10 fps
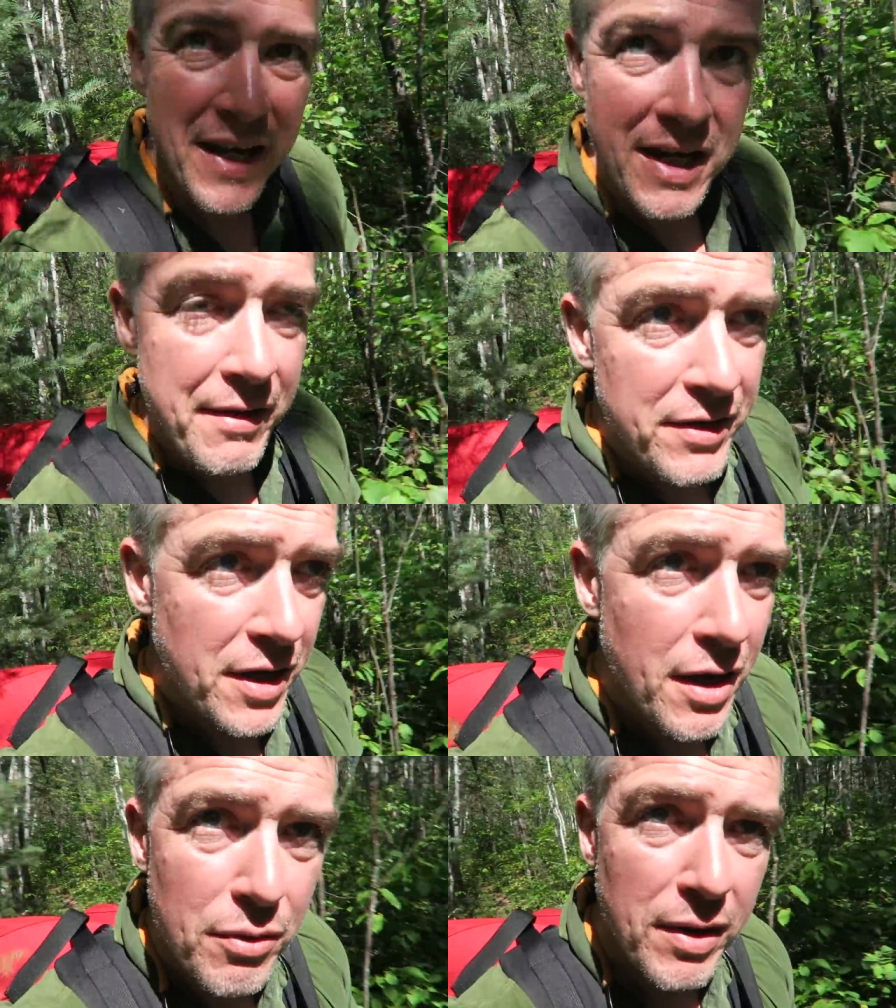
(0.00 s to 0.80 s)
you never
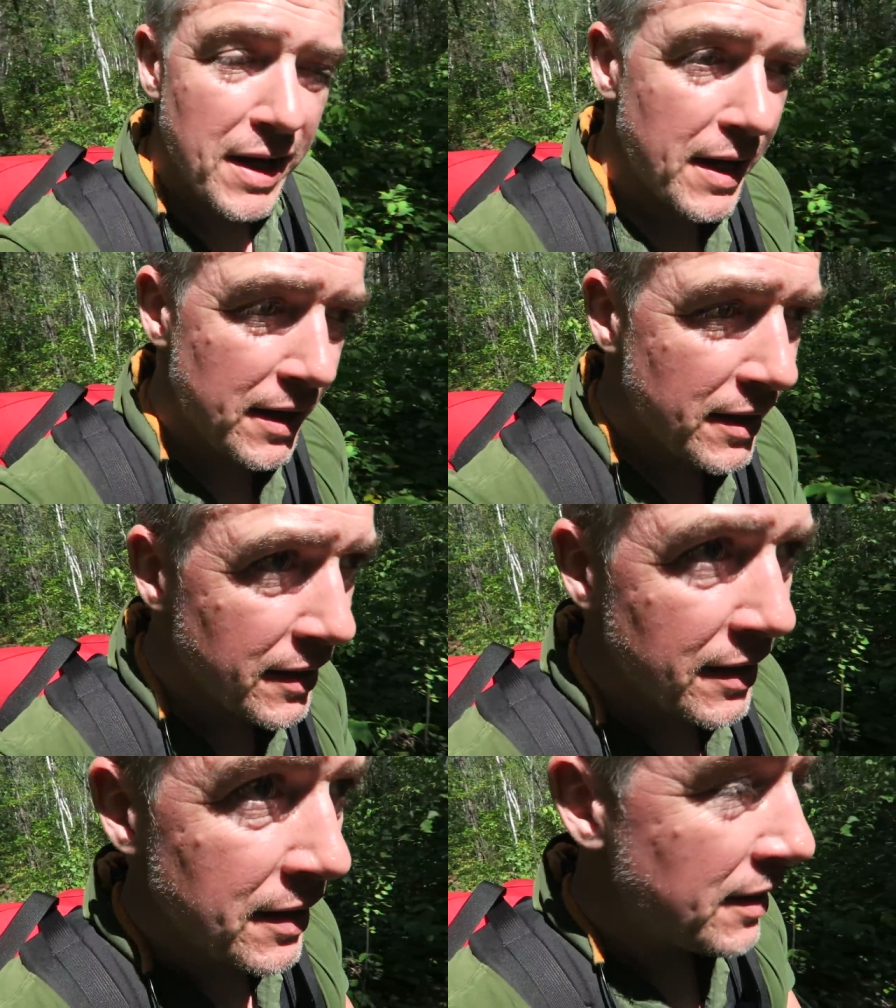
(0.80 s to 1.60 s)
know where
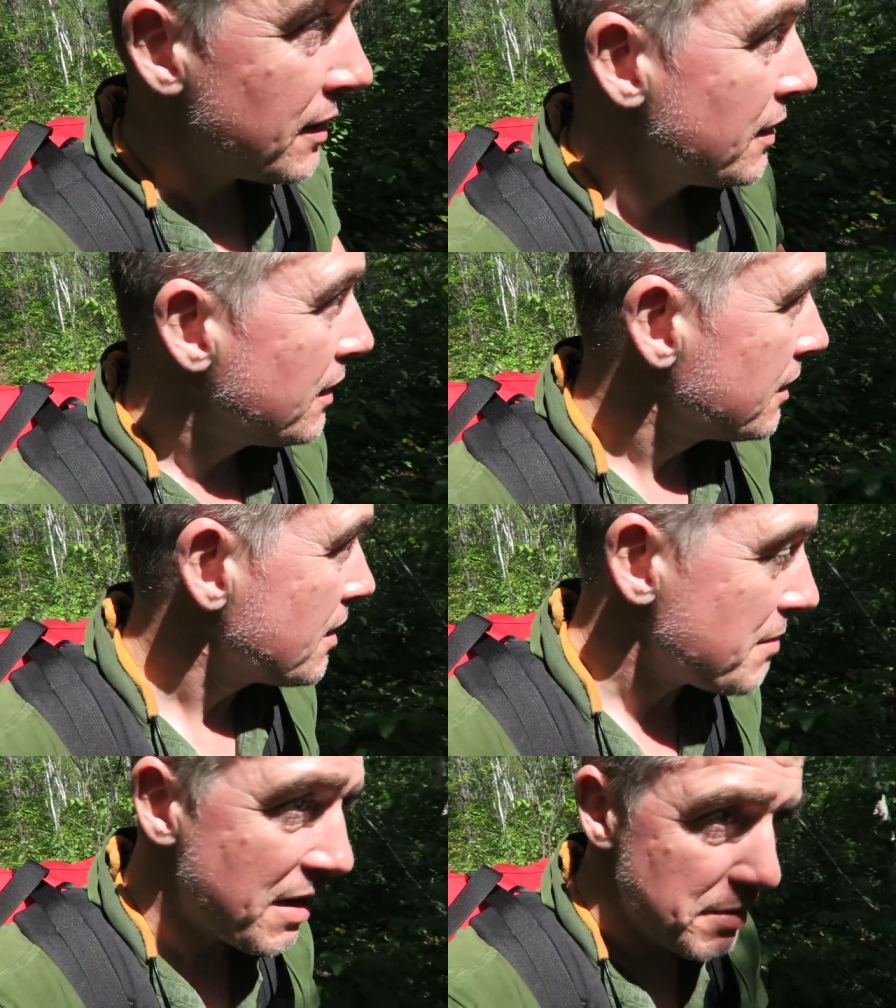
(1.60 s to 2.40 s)

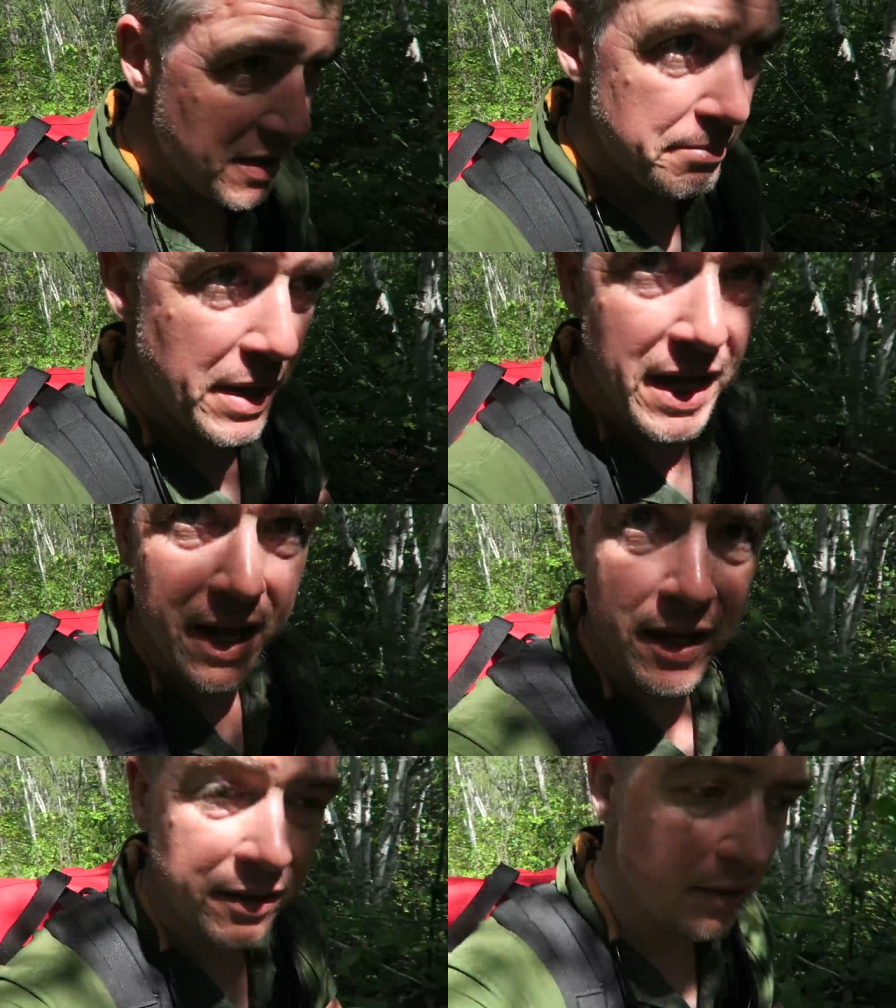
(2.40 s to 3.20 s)
there might be a
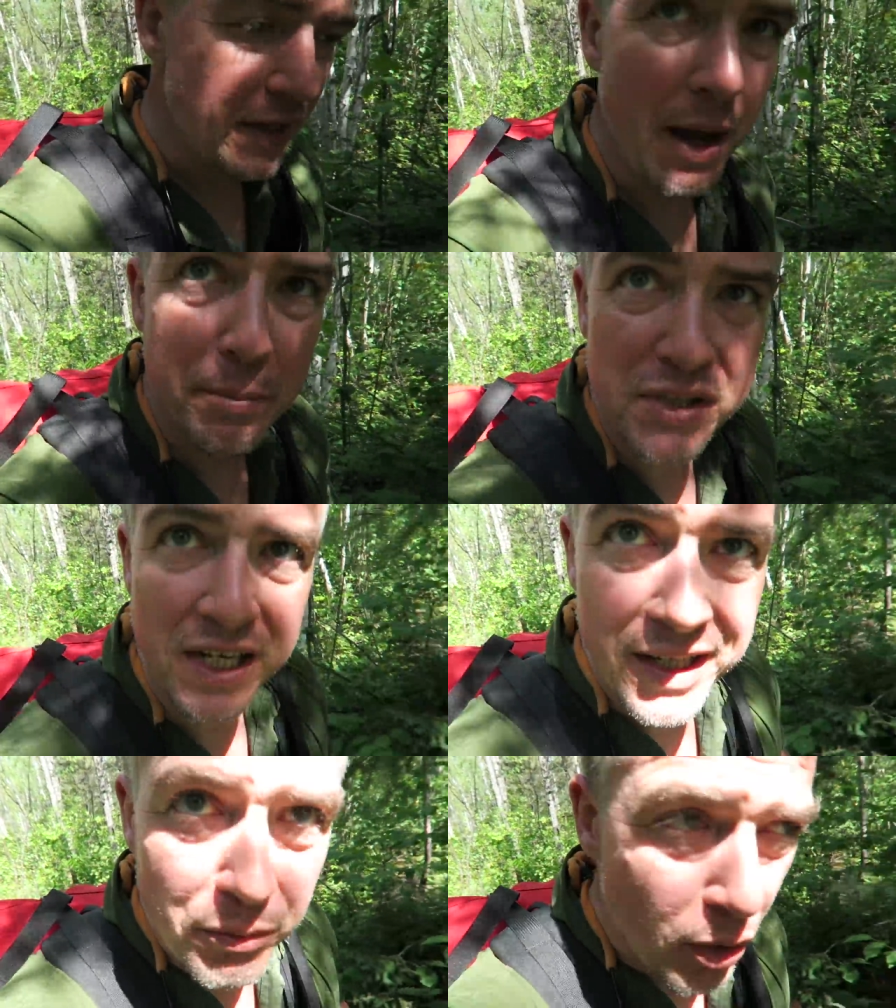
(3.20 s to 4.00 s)
bear. Not that I'm
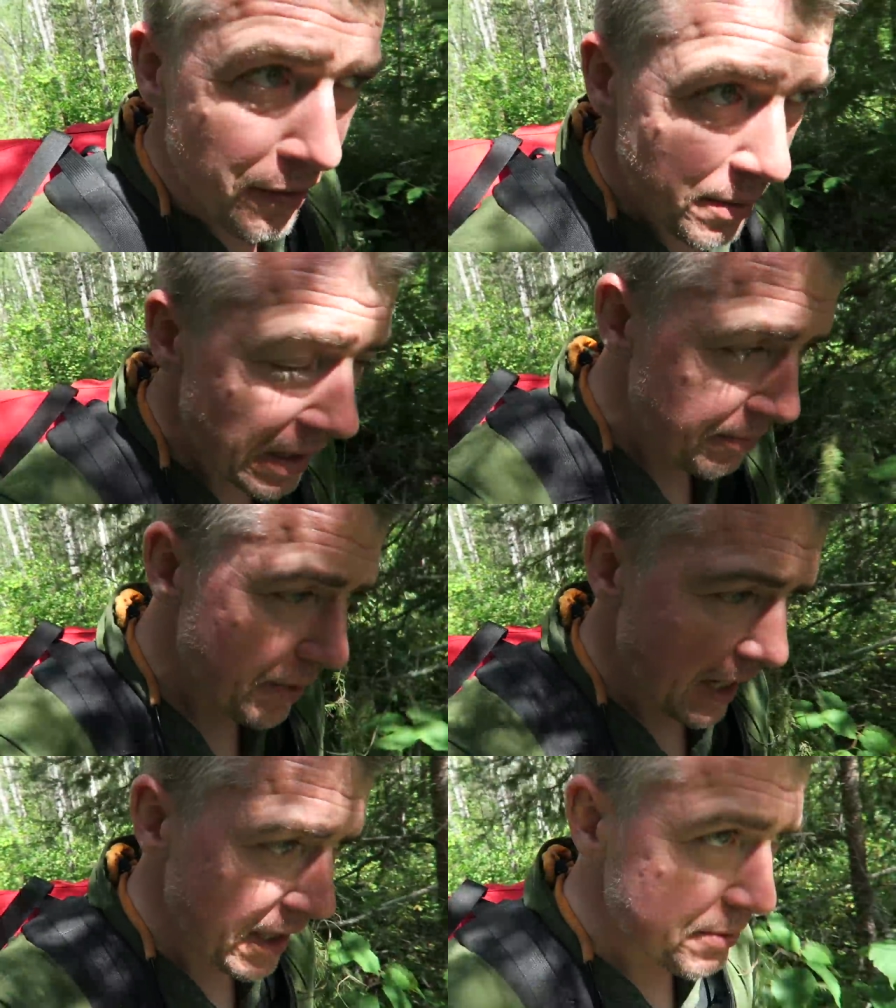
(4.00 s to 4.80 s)
particularly worried about
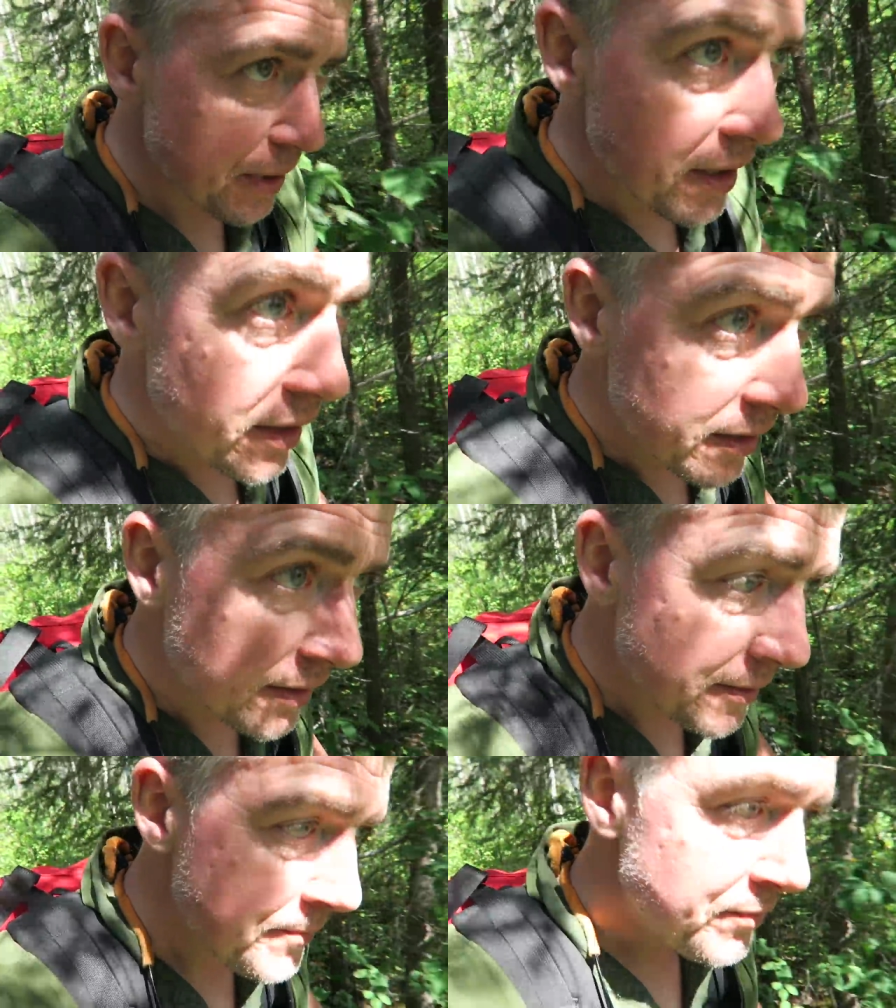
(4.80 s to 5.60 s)
bears, but
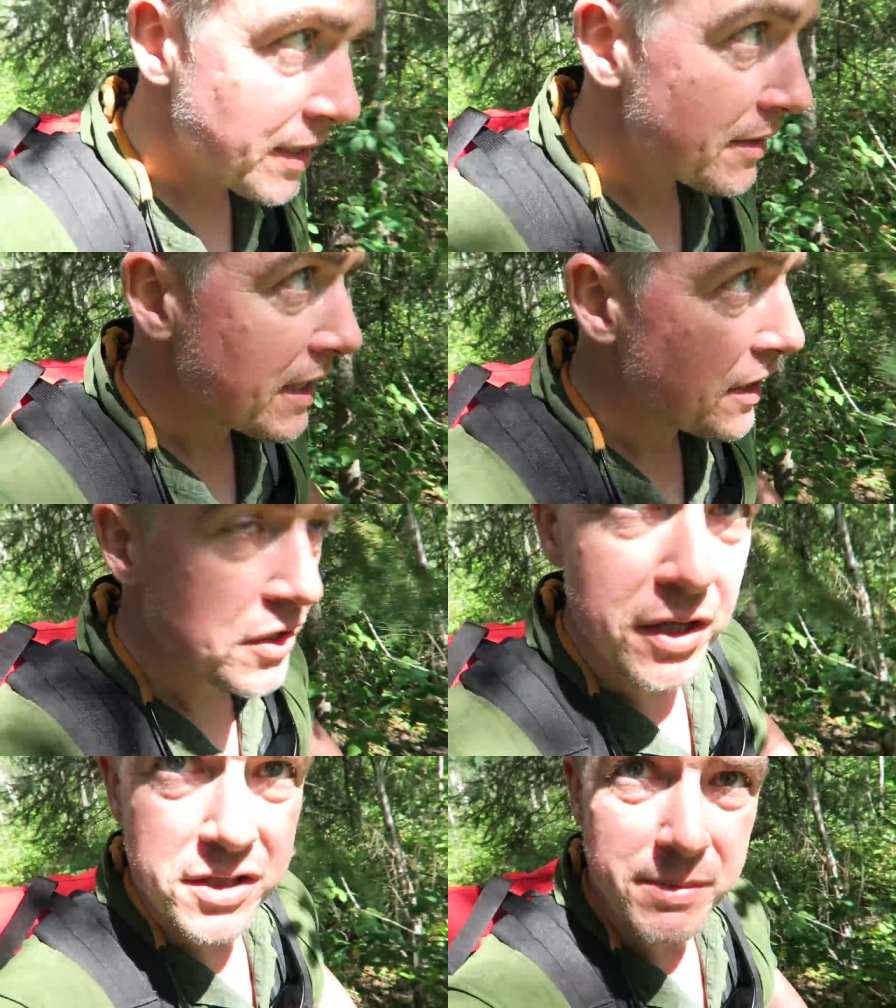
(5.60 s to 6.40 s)
I think
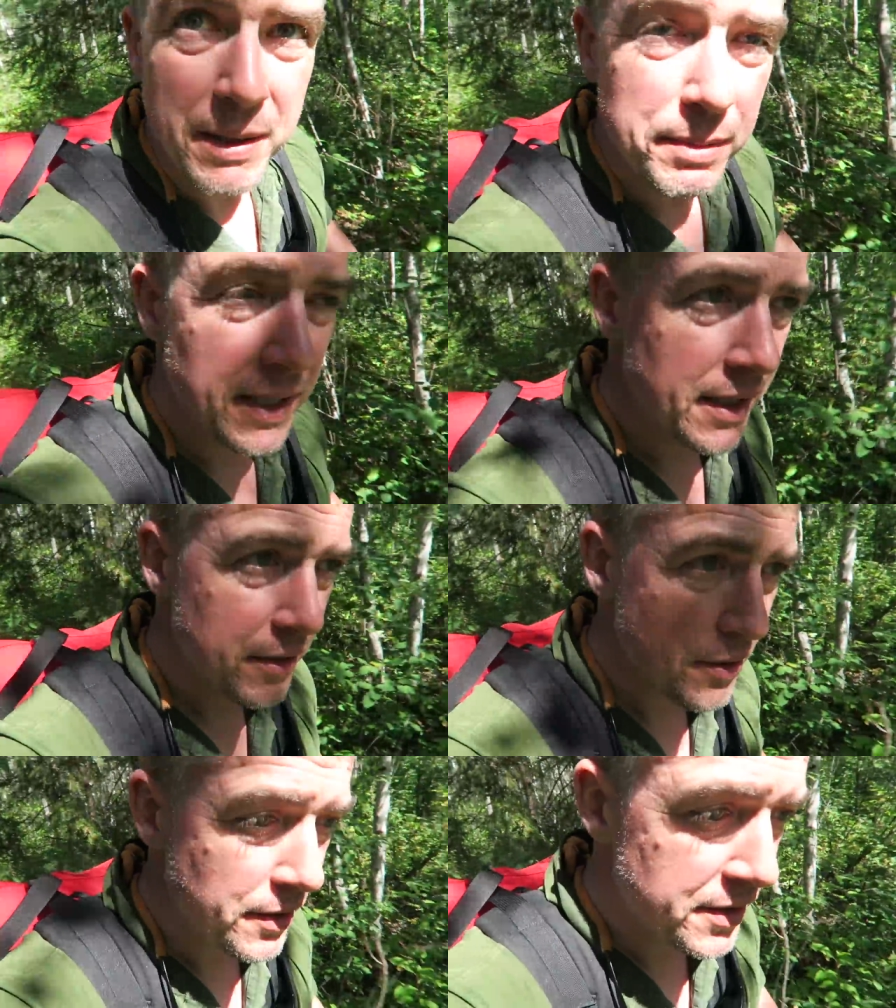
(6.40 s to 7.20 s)
it's good to make plenty
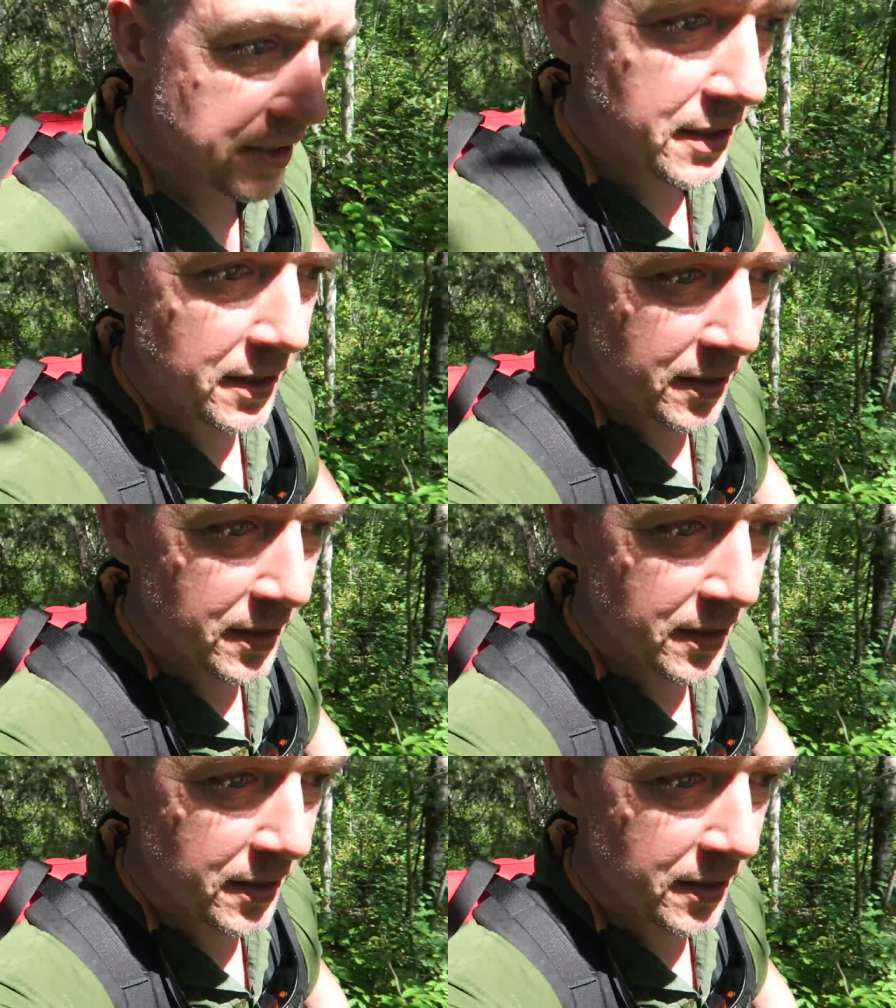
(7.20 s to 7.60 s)
of noise.